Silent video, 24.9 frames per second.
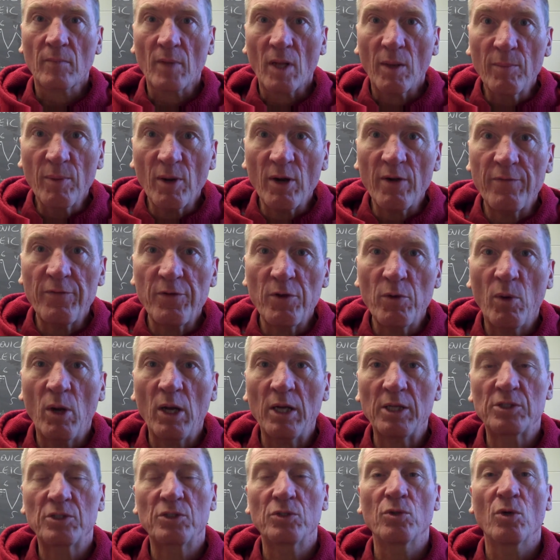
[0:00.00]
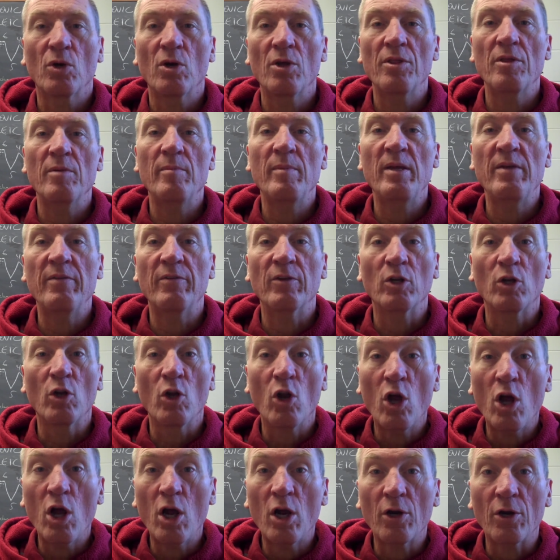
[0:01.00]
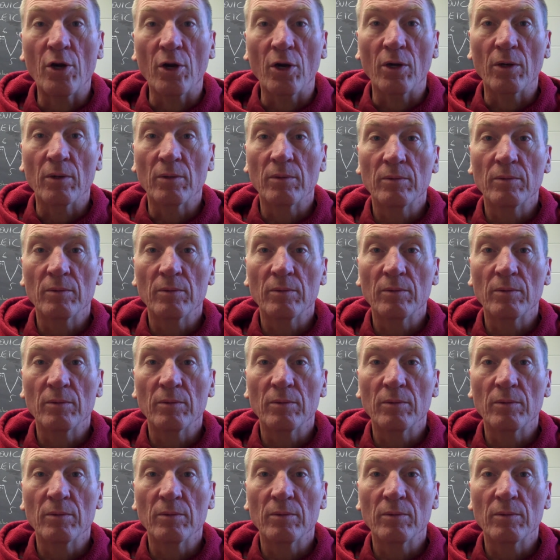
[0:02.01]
But if you want to store them even longer,